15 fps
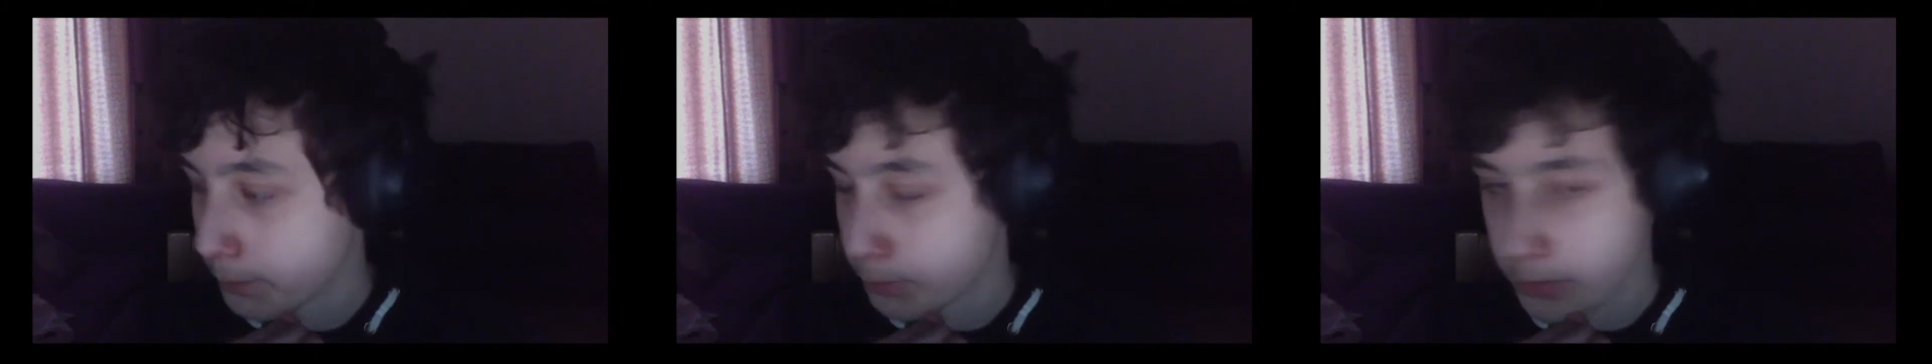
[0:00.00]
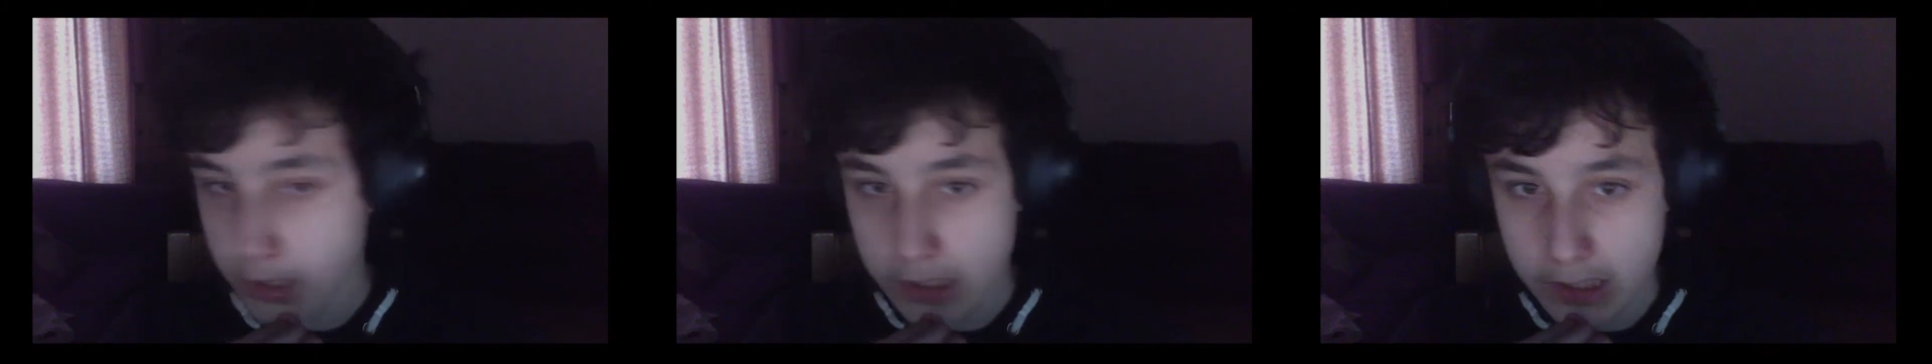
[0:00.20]

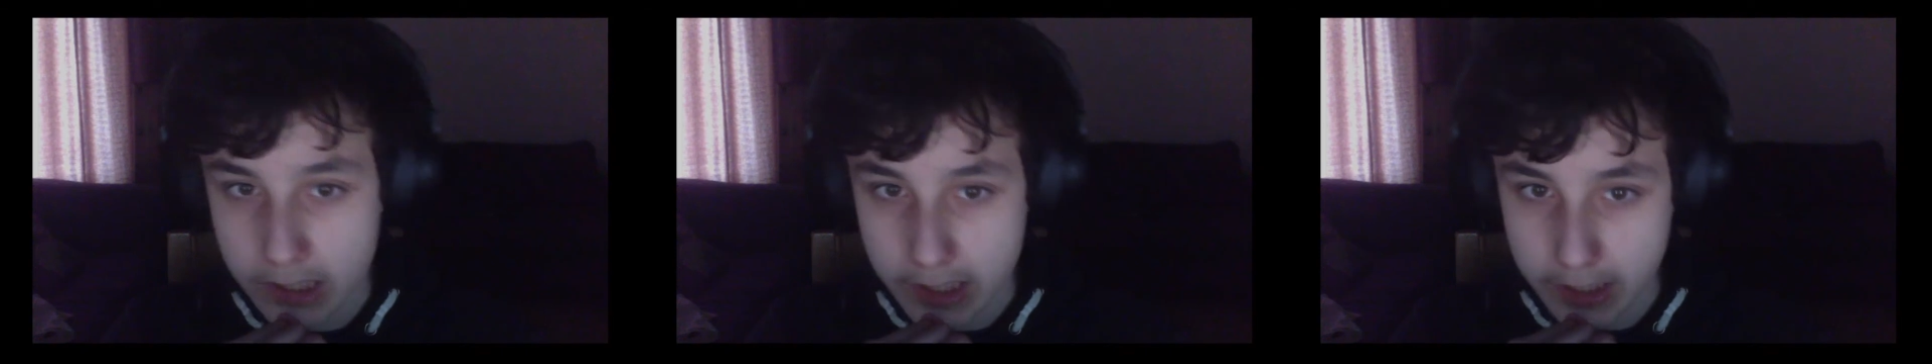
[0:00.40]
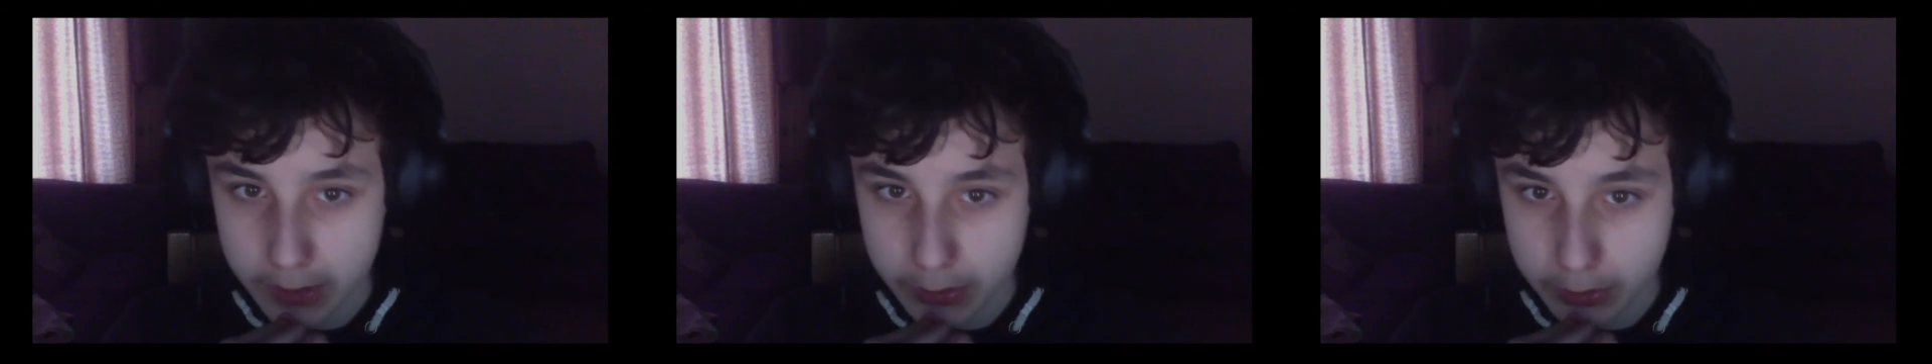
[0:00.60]

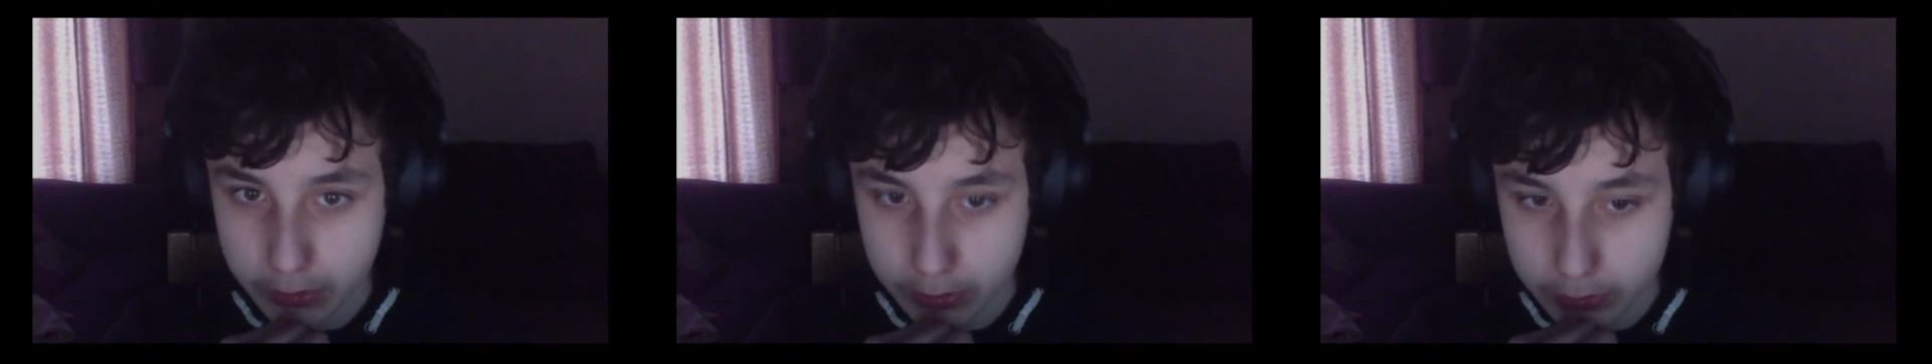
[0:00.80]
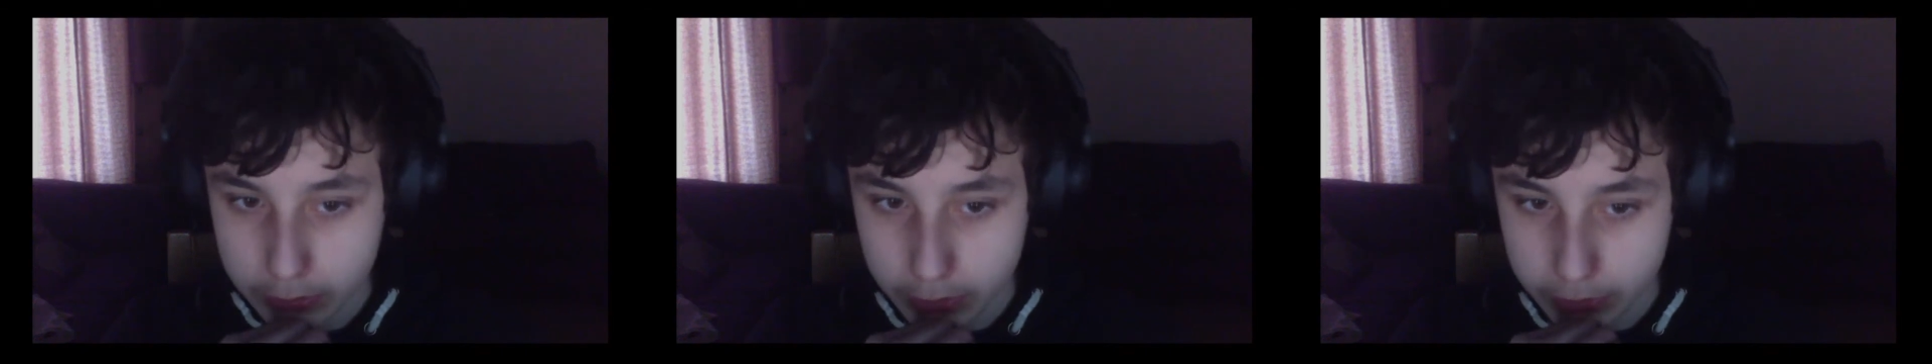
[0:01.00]
like
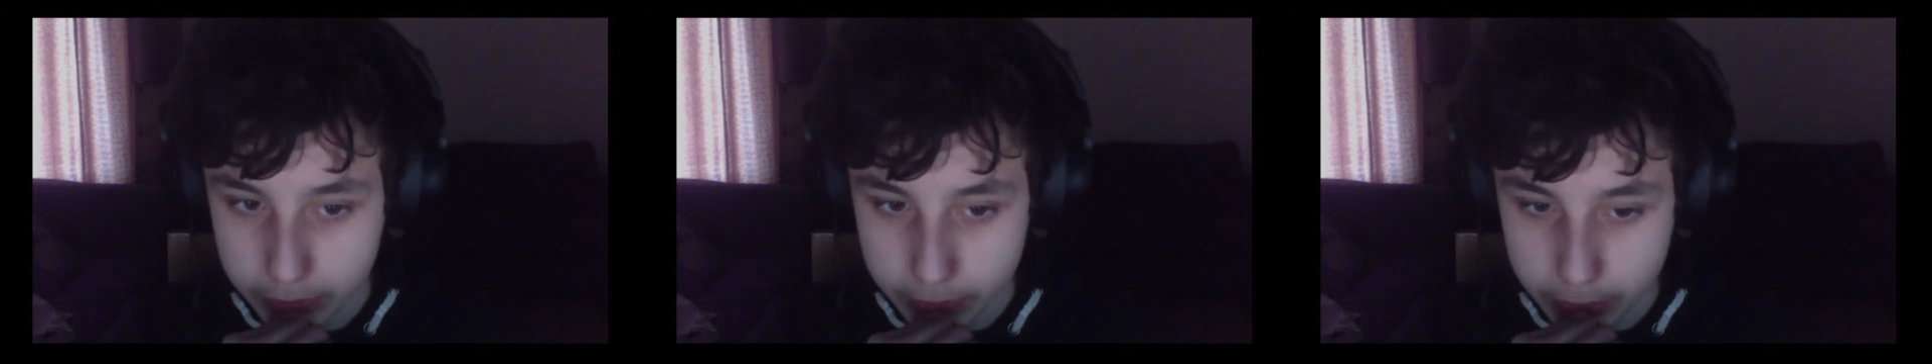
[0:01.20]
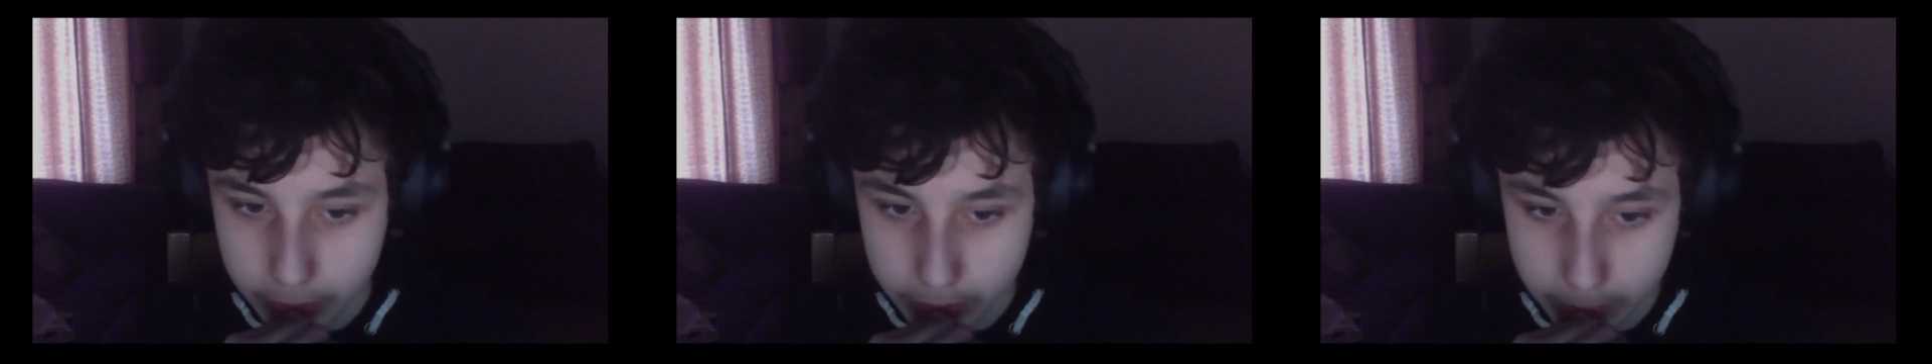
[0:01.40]
sorry for
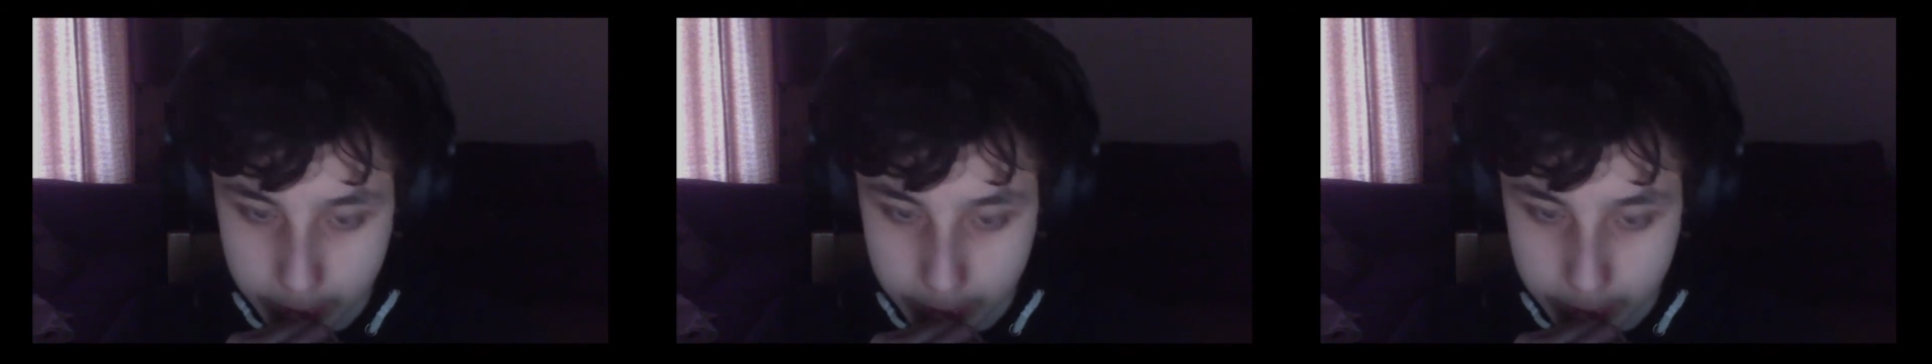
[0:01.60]
um